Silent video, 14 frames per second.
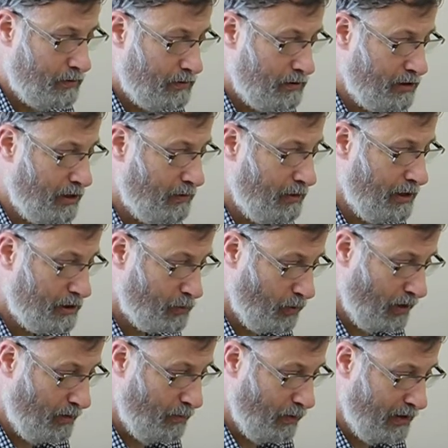So that's
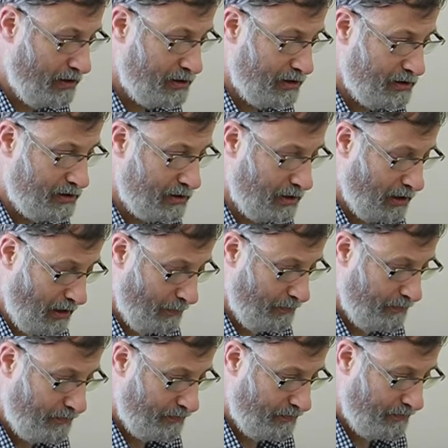what I'm waiting to come.
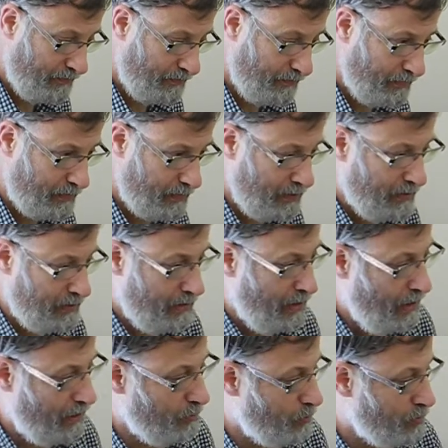
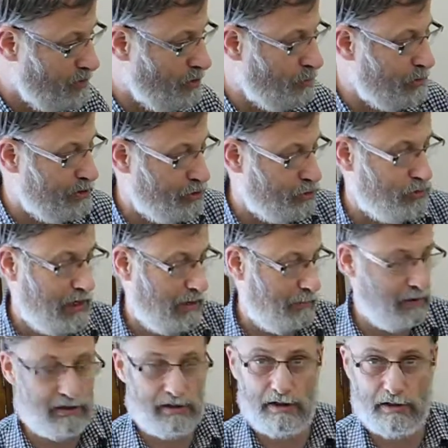And also a strap.
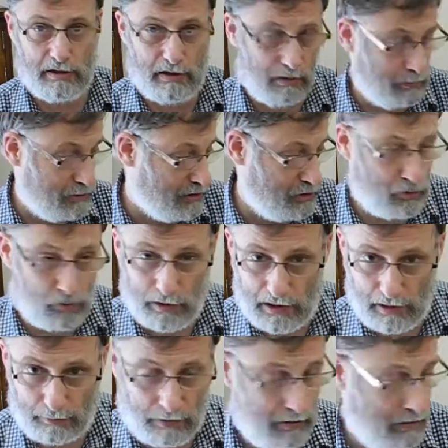It didn't come with a
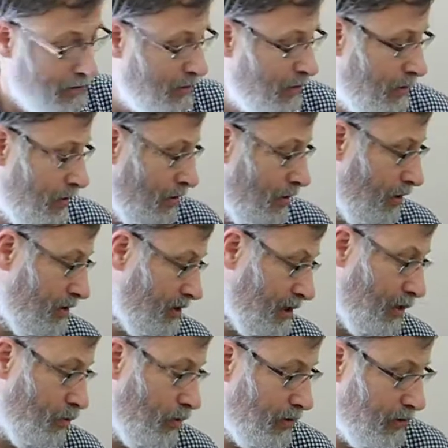strap. I
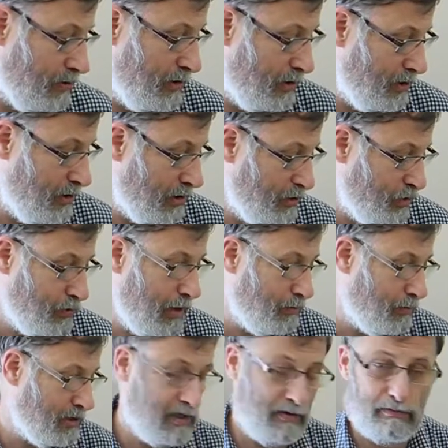doubt whether a strap
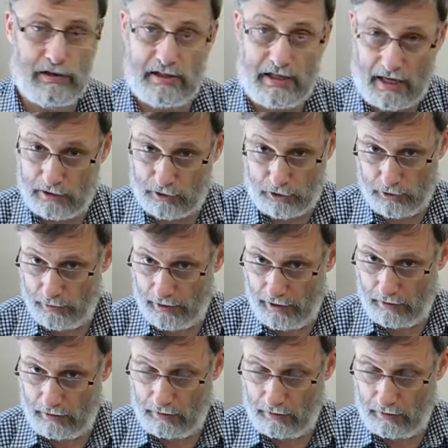was ever attached to it.